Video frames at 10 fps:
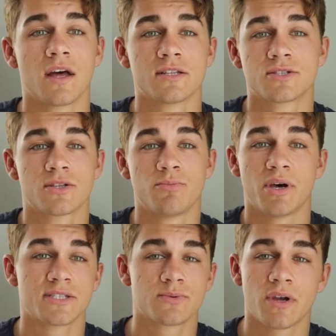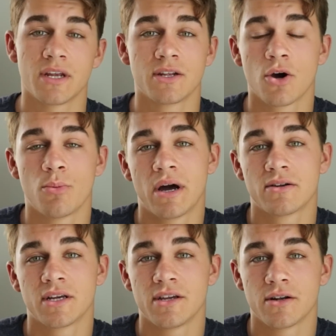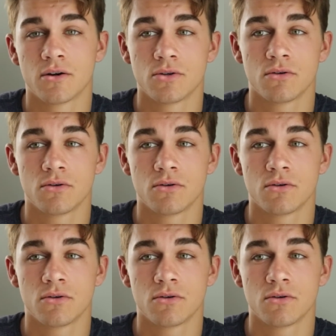It's the best way to go about it, you know?